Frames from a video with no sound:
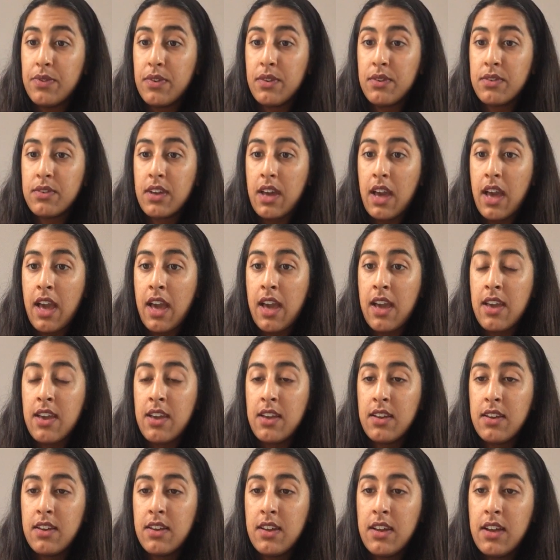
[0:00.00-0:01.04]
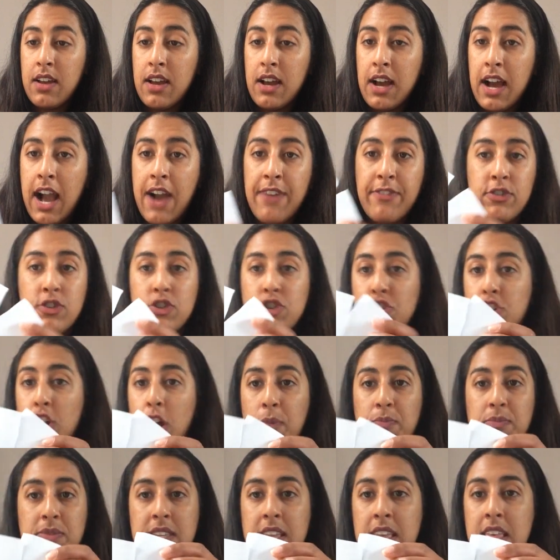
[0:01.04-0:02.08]
Okay, I haven't
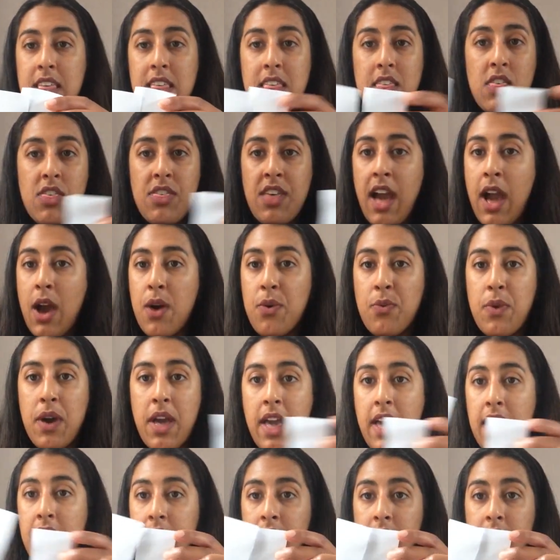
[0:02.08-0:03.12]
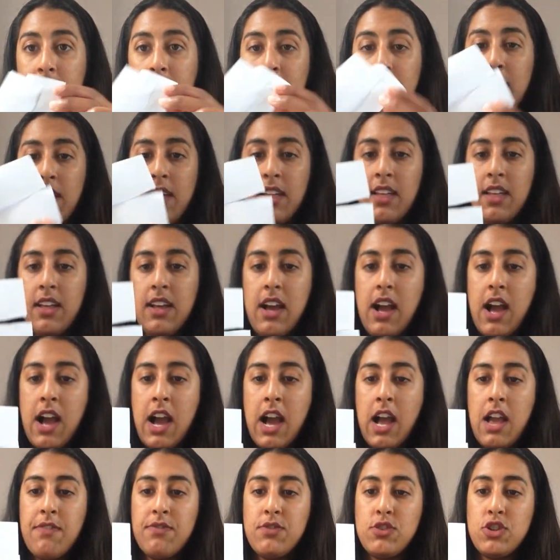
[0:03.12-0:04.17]
chopped it that way,
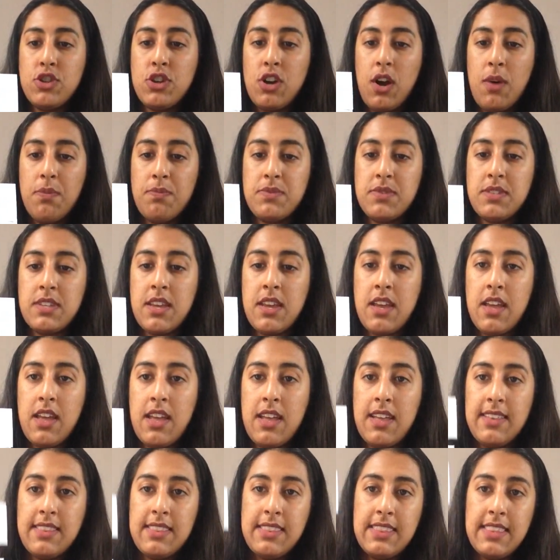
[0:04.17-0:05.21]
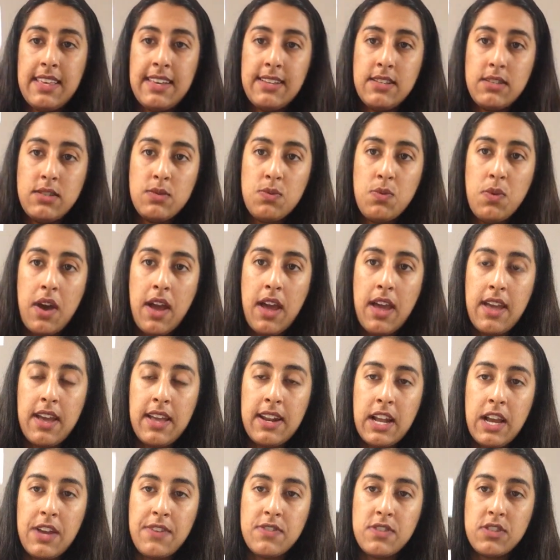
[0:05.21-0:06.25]
I've chopped it this way, and
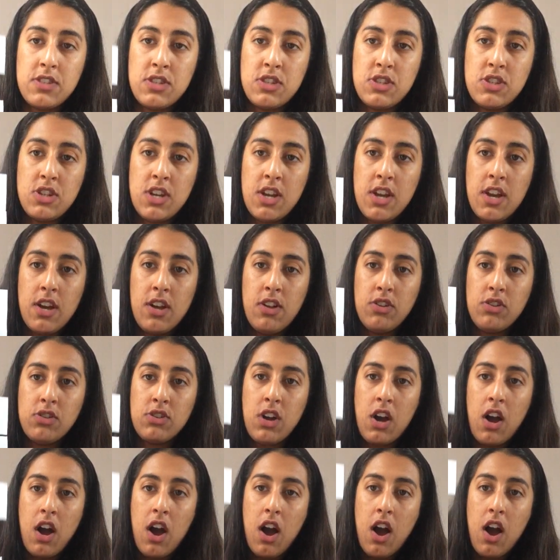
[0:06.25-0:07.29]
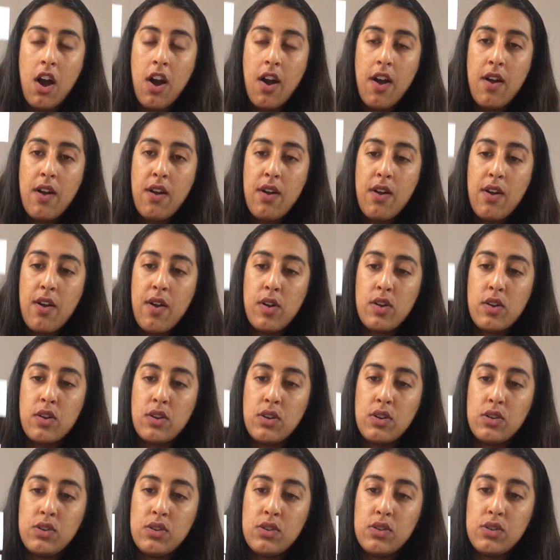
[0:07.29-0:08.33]
I've still got
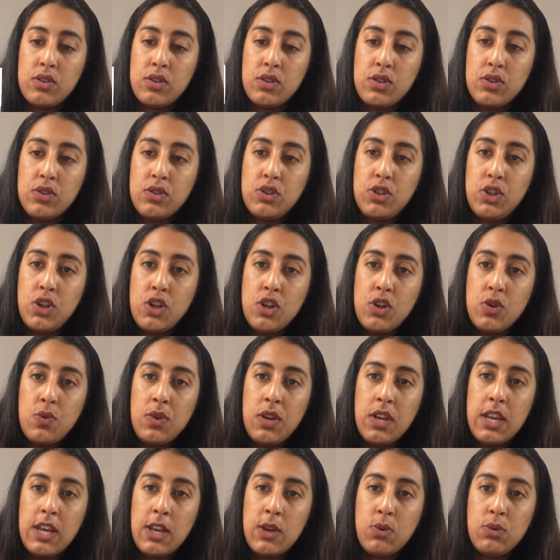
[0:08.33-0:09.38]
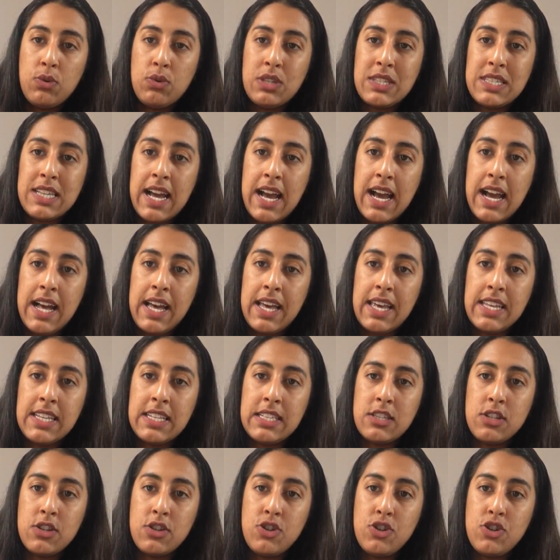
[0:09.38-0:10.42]
two equal
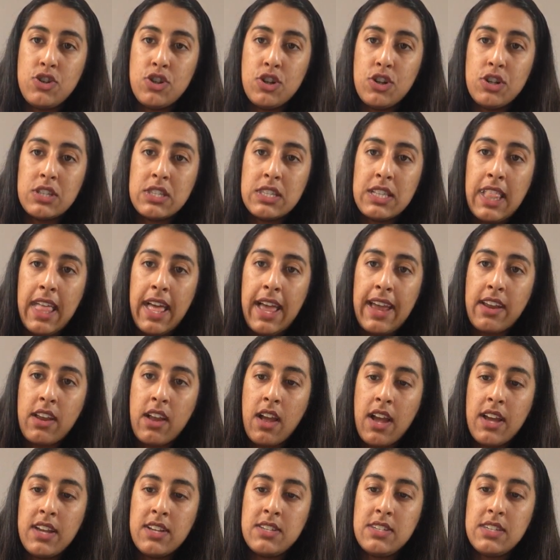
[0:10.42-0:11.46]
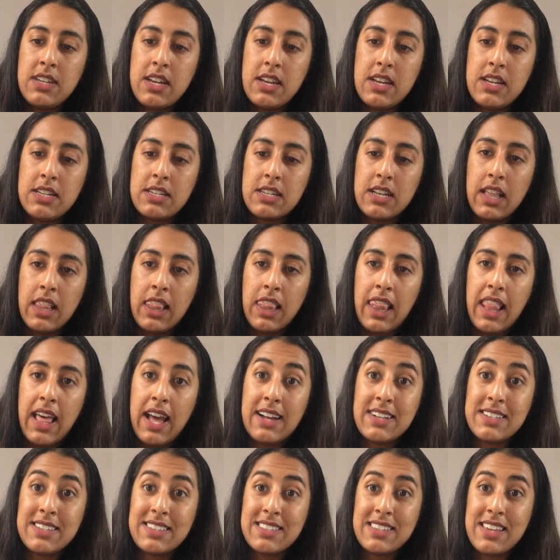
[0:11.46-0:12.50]
sides just like I did
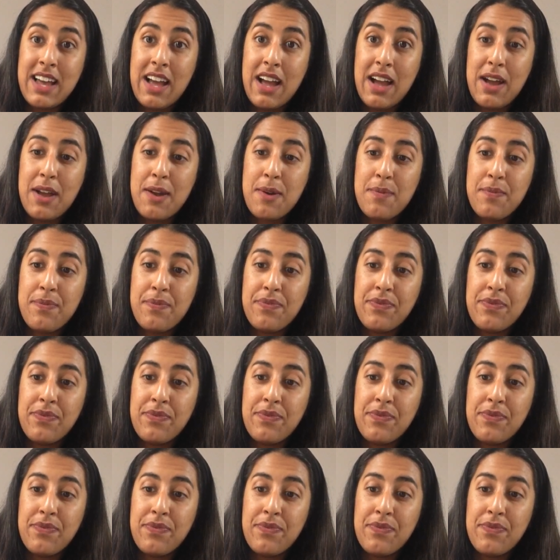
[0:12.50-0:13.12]
last time.